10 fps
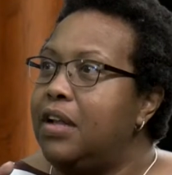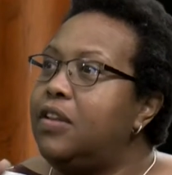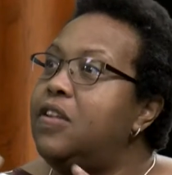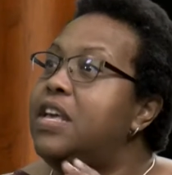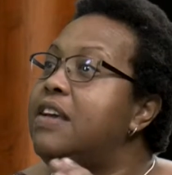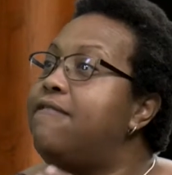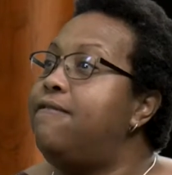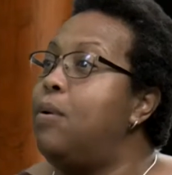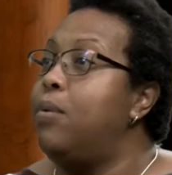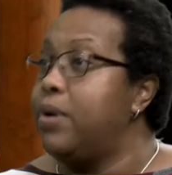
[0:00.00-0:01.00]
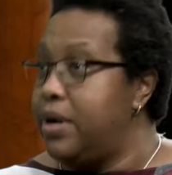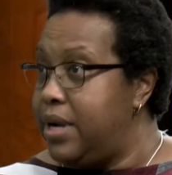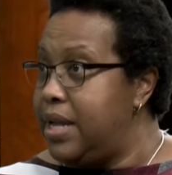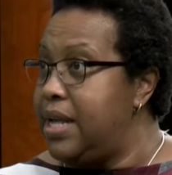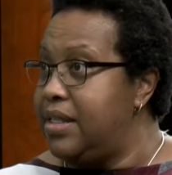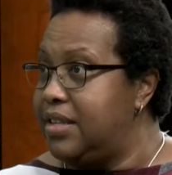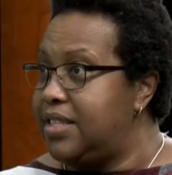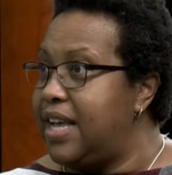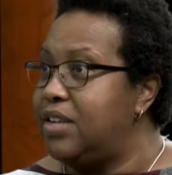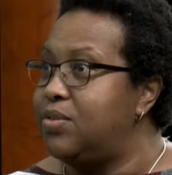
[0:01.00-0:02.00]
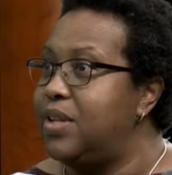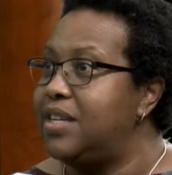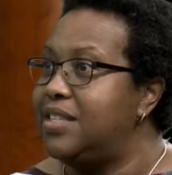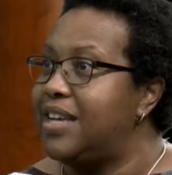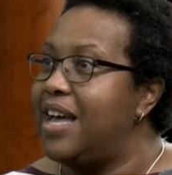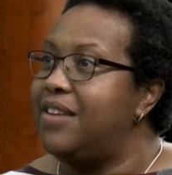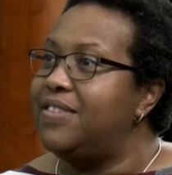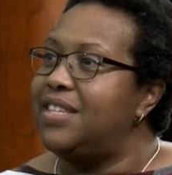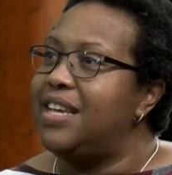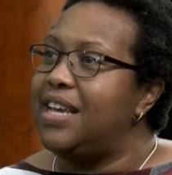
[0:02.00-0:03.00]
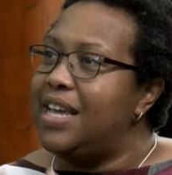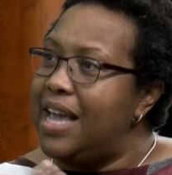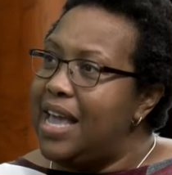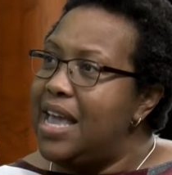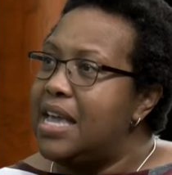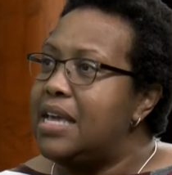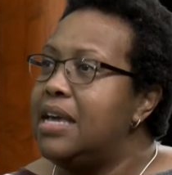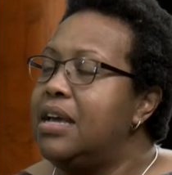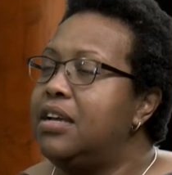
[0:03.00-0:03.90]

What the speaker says: looking forward in the scheduling to kind of say, hey,